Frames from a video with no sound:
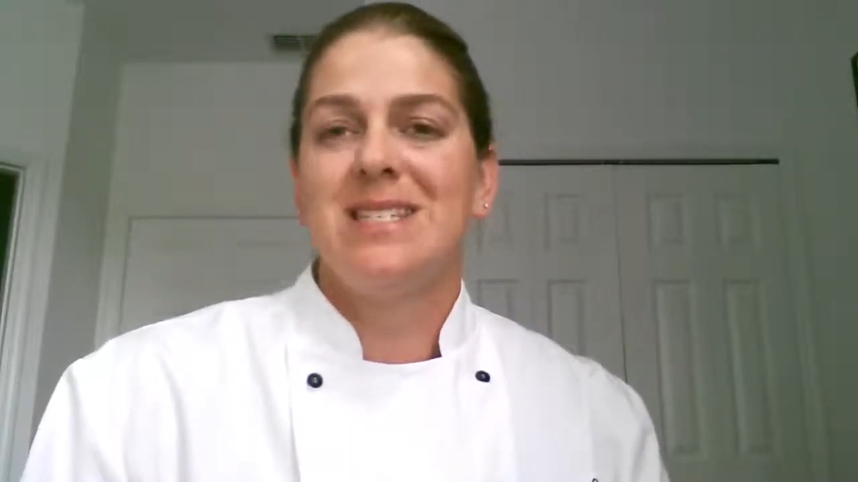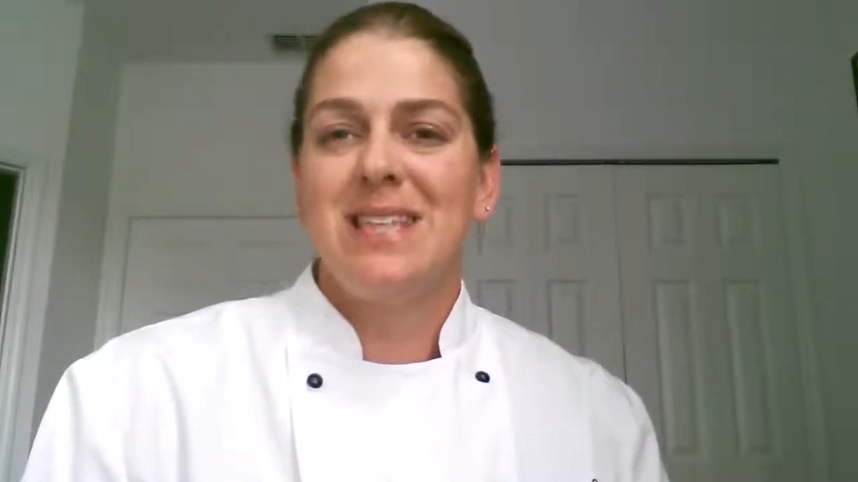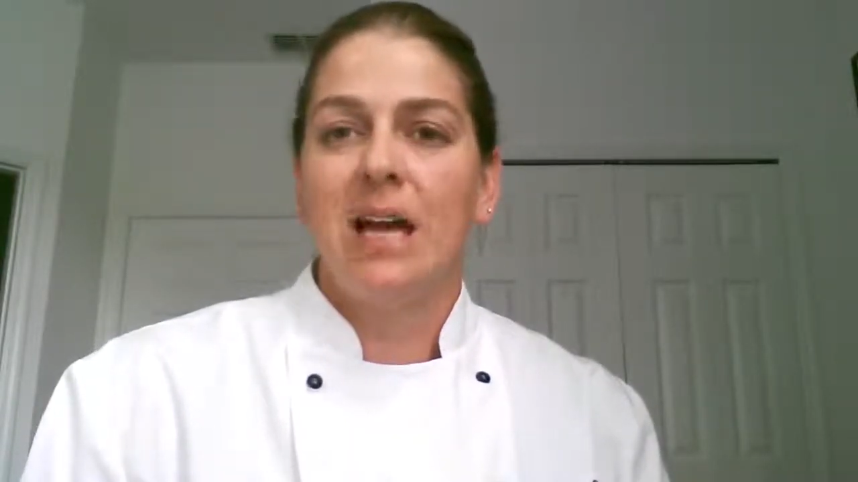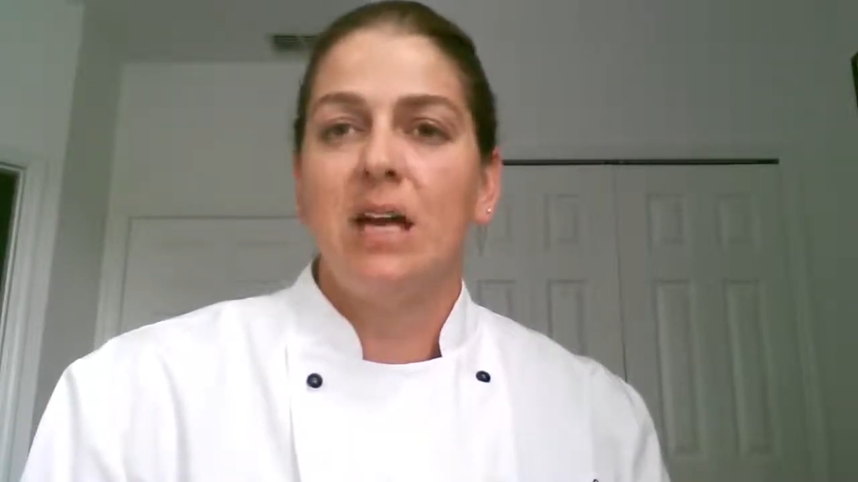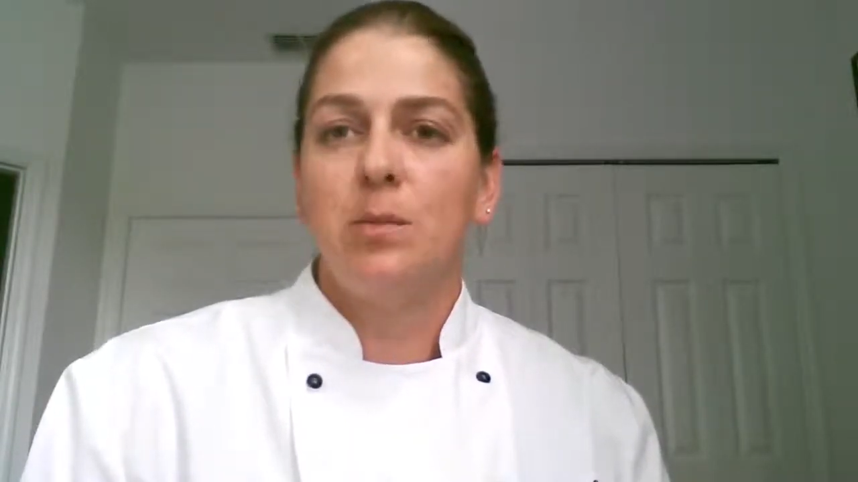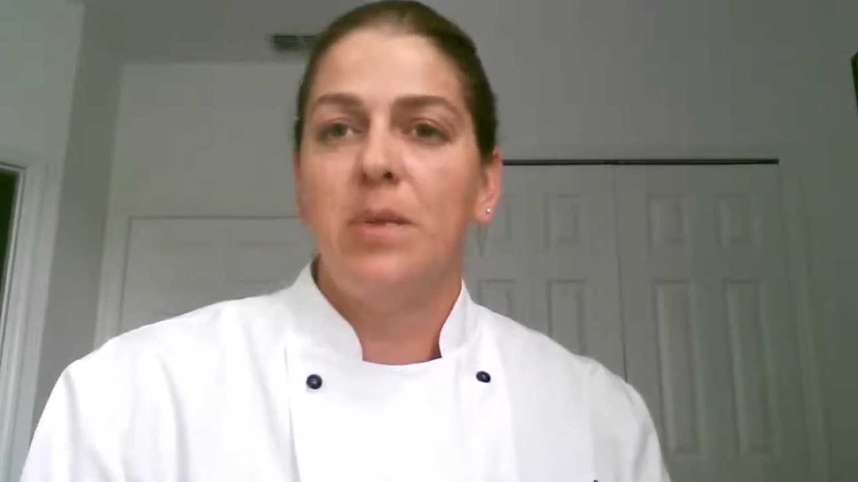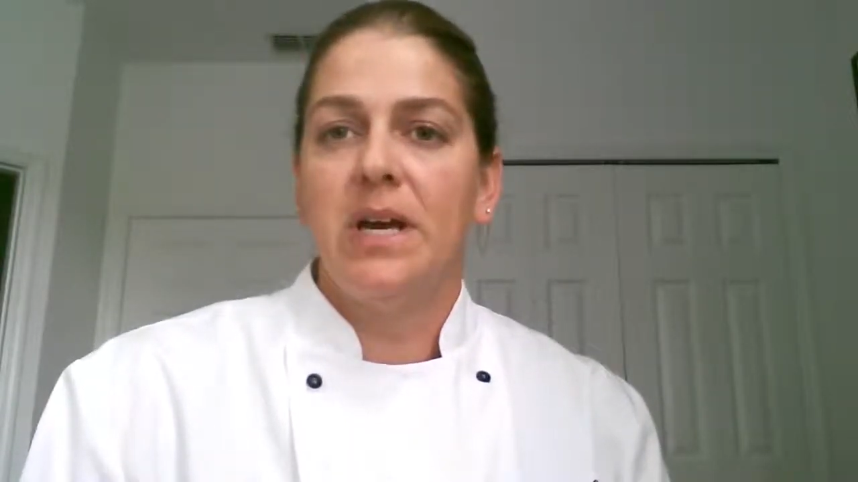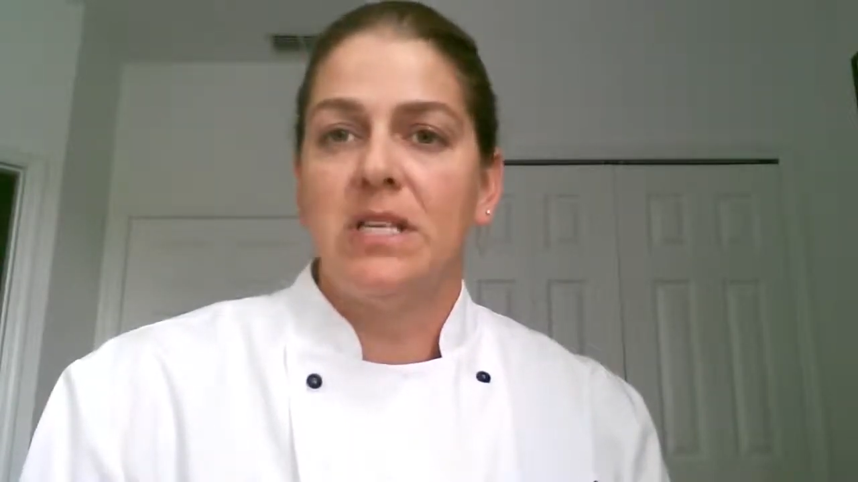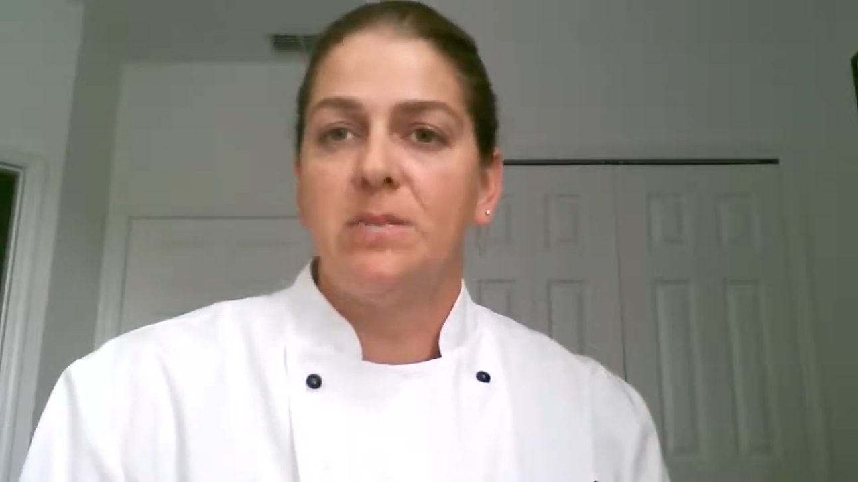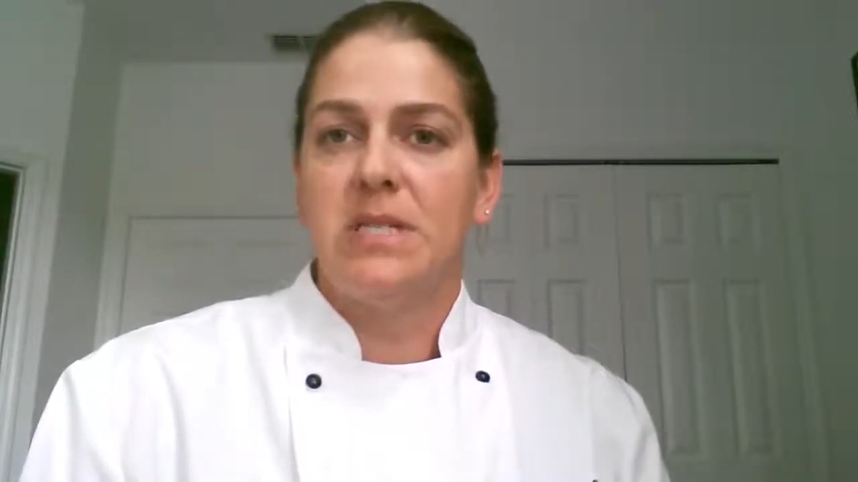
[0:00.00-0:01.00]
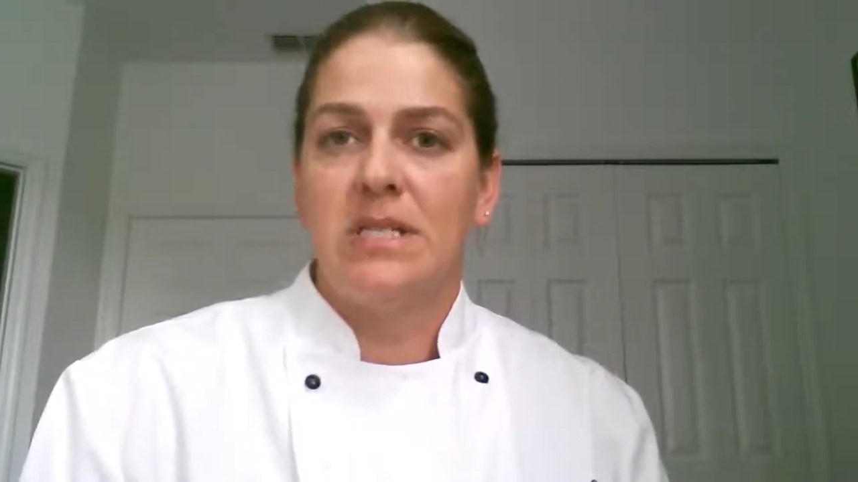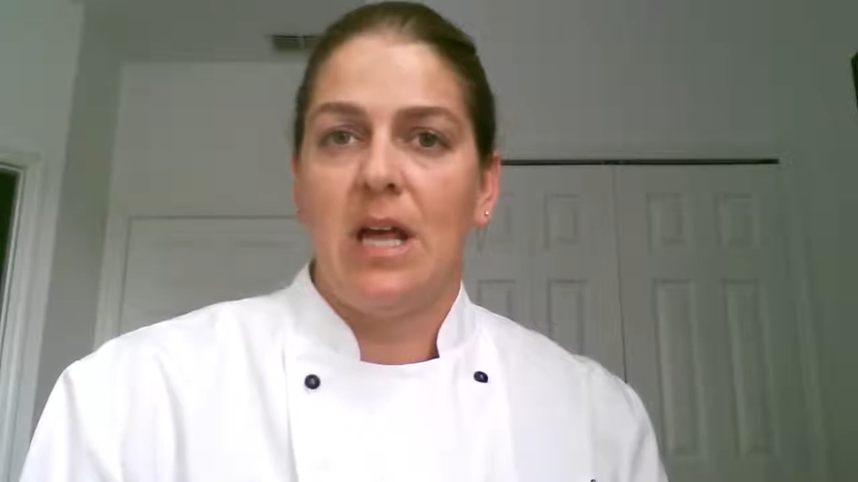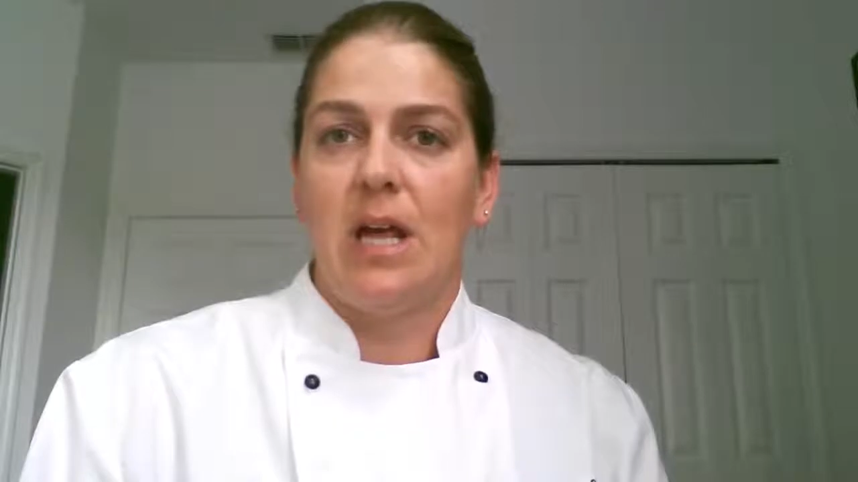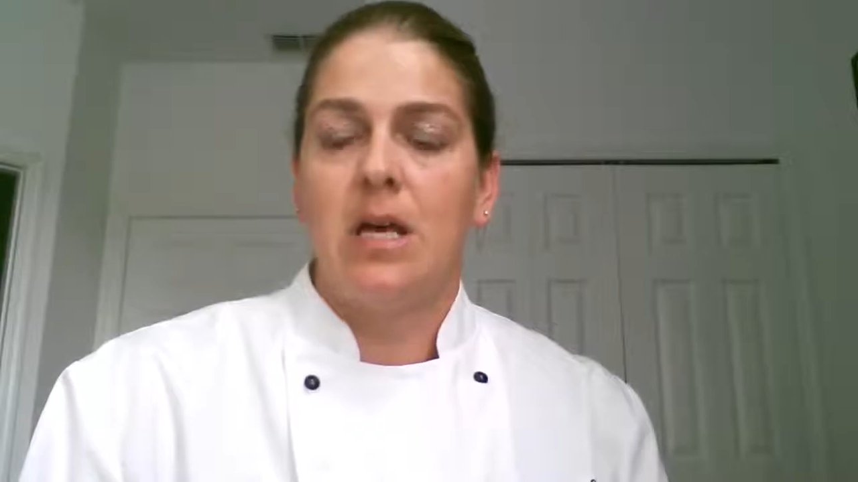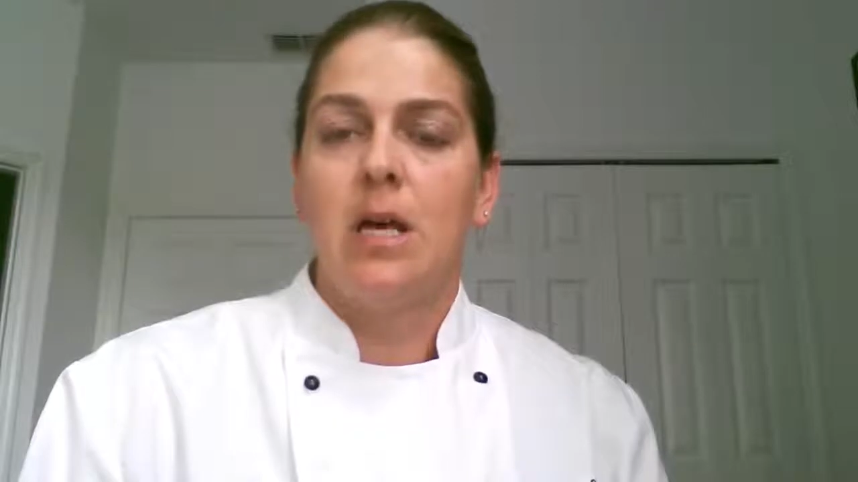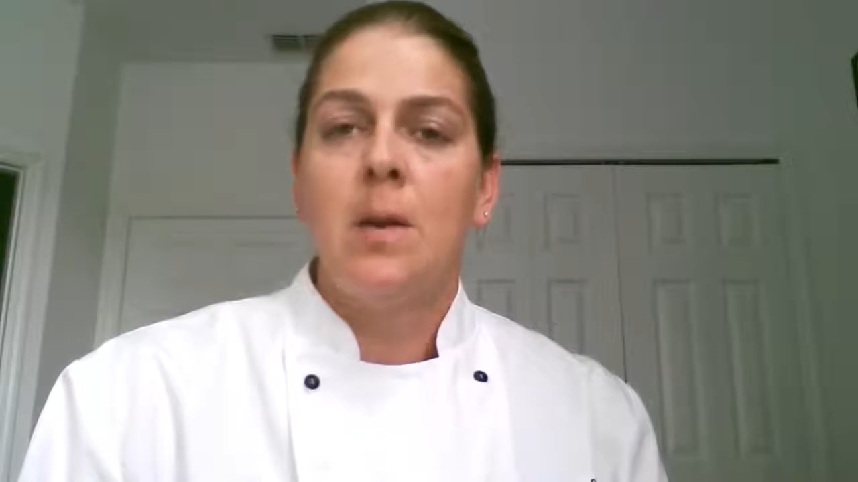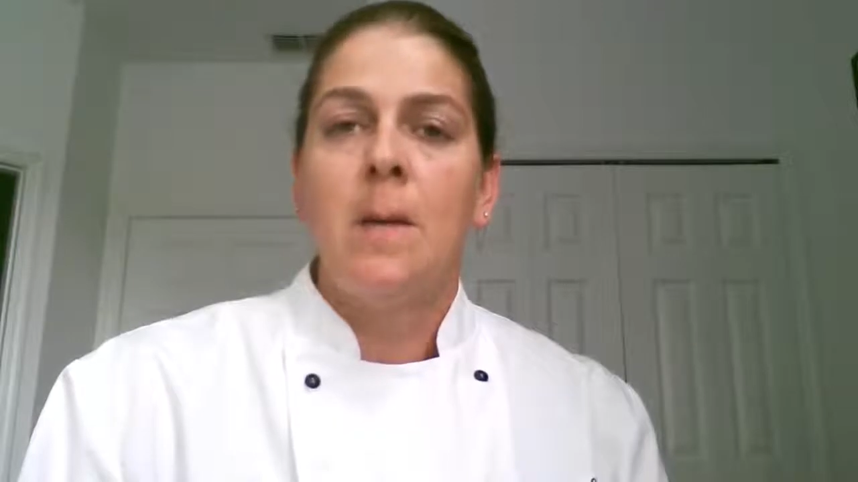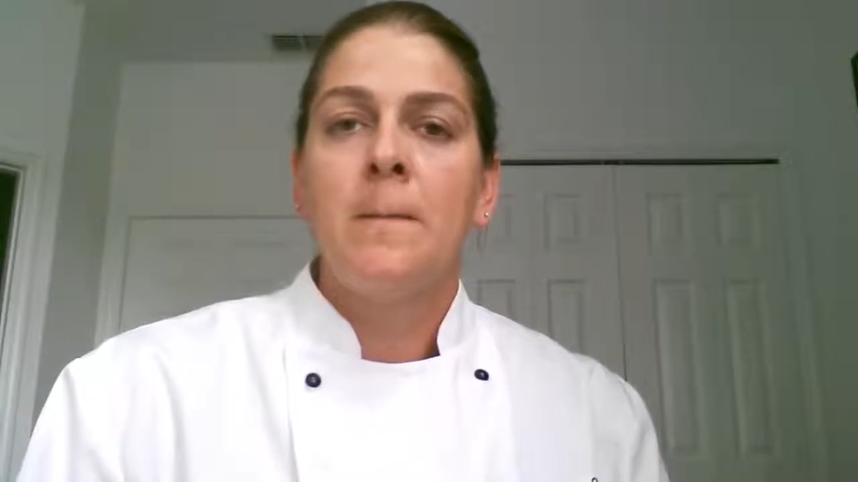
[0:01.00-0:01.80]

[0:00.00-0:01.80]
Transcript: second biggest mistake